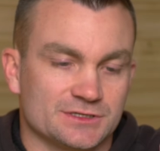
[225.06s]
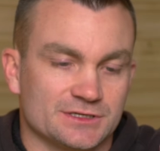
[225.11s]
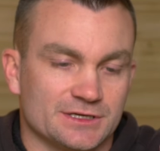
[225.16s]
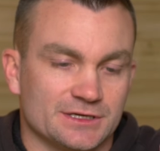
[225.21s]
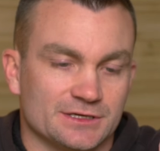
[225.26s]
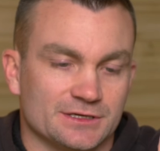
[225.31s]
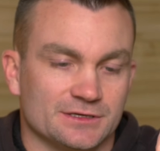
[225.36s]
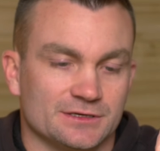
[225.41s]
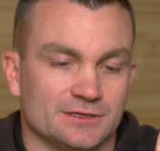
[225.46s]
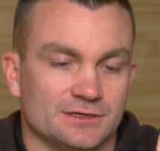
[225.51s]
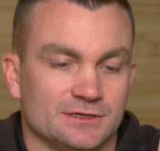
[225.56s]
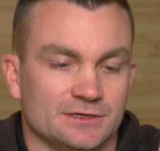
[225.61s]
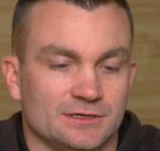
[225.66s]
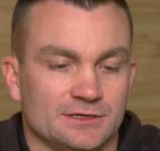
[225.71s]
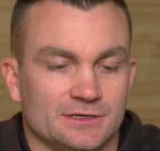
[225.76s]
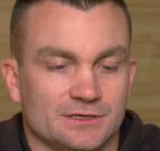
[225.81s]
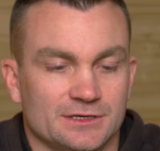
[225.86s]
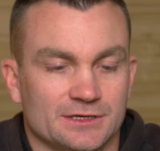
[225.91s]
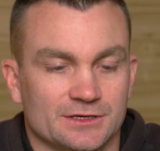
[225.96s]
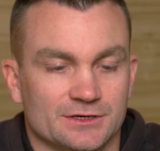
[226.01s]
to get
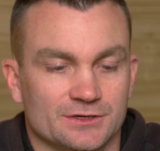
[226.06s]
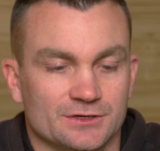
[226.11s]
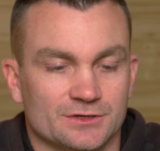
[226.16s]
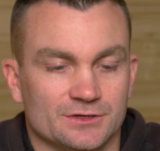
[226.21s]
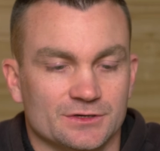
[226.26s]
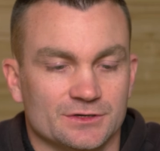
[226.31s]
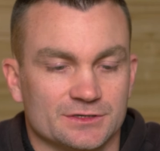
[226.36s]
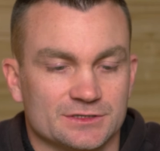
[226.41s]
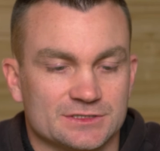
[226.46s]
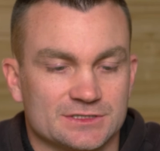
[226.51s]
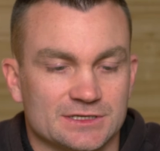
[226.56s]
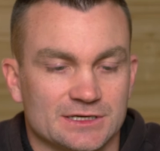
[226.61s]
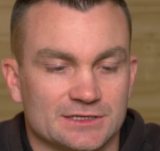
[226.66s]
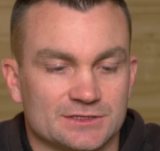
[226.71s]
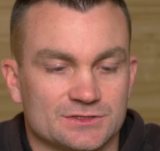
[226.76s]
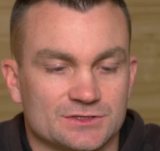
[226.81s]
a good hook set.